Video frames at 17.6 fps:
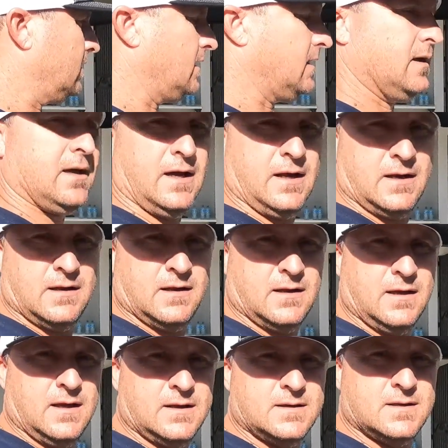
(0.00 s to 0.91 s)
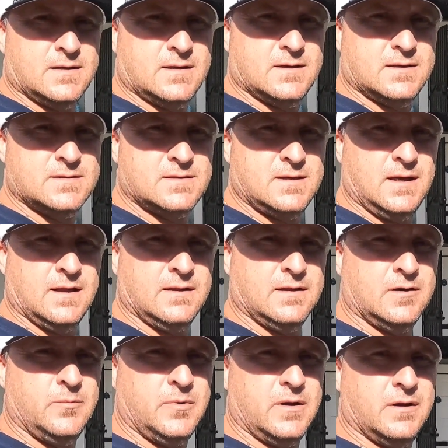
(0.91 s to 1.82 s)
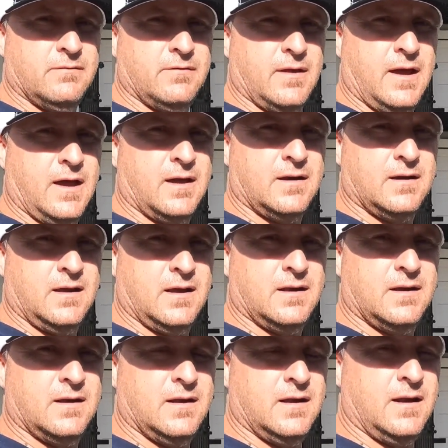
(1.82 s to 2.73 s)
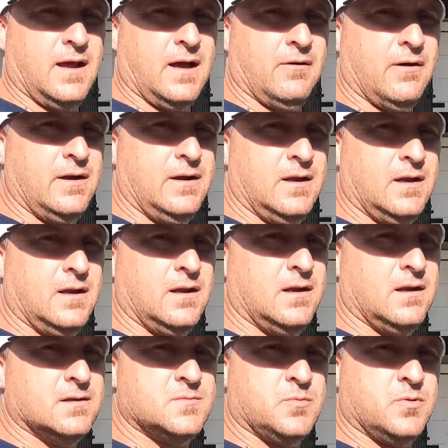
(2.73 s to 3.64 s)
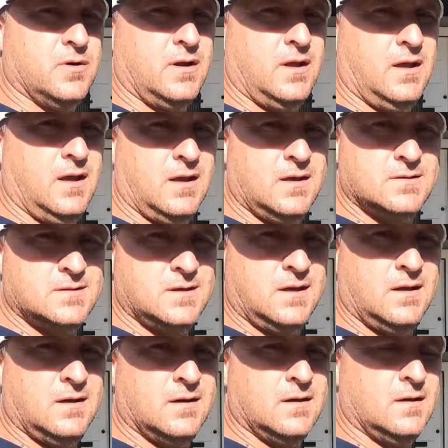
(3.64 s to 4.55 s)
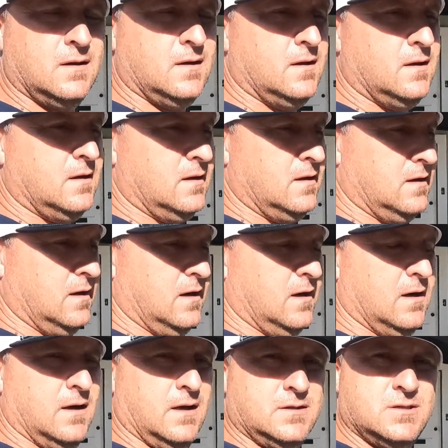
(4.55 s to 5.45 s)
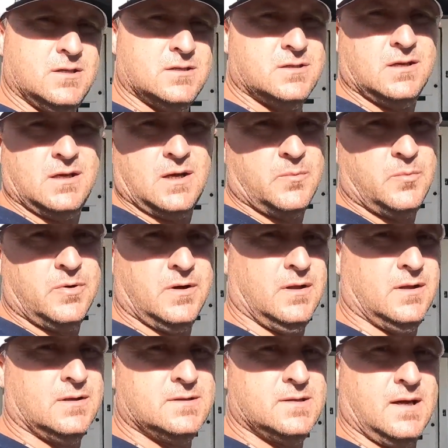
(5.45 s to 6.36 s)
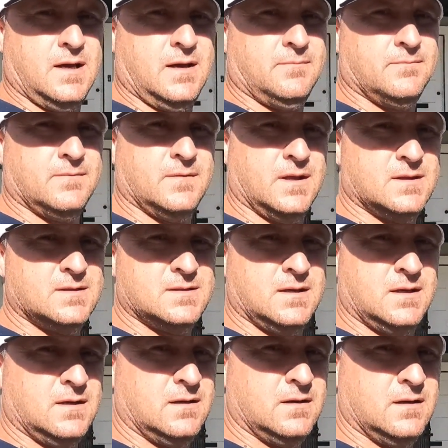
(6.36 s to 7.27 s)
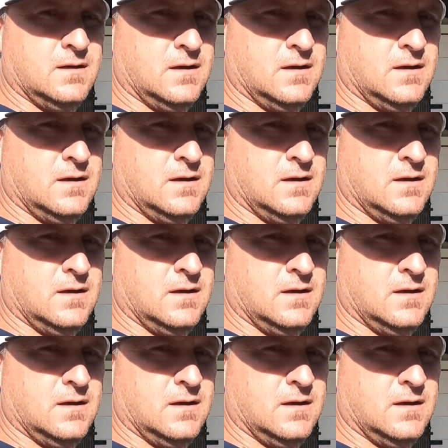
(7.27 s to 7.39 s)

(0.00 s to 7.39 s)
going to kind of get to see a little bit of that and how I did it. It's pretty easy. You got to put in the time. That's it.